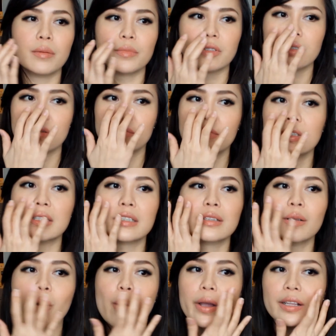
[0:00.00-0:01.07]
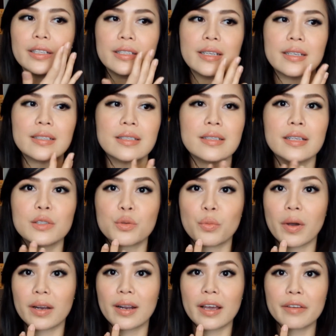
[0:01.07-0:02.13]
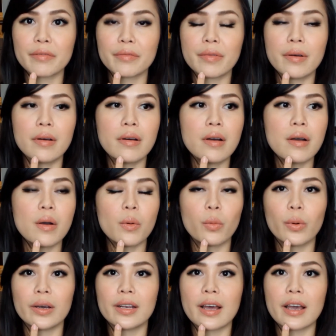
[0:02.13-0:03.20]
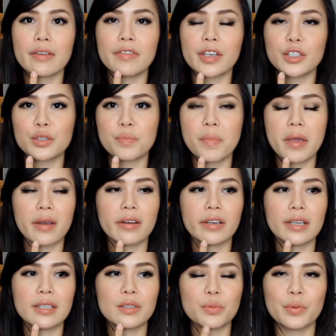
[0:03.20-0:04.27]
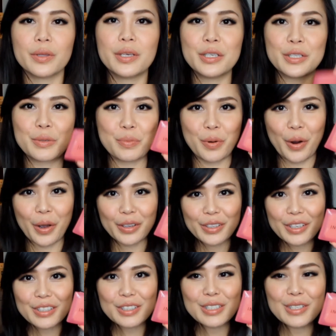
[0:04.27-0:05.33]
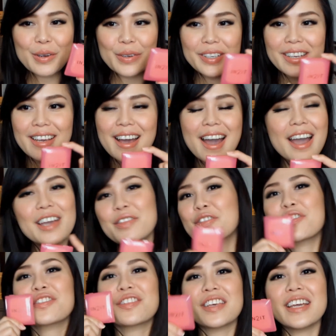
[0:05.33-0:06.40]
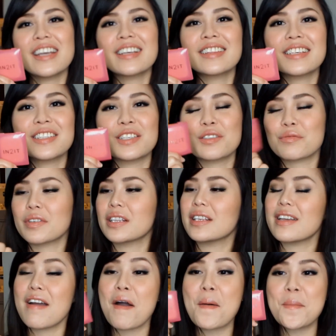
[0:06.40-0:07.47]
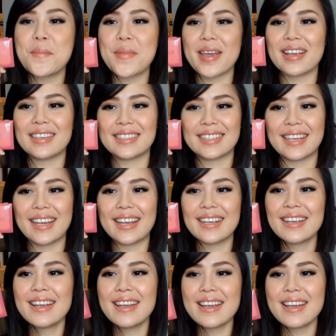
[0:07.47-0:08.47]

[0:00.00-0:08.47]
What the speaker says: some little oiliness. That's what I've experienced with this product. So yeah, I think this is really amazing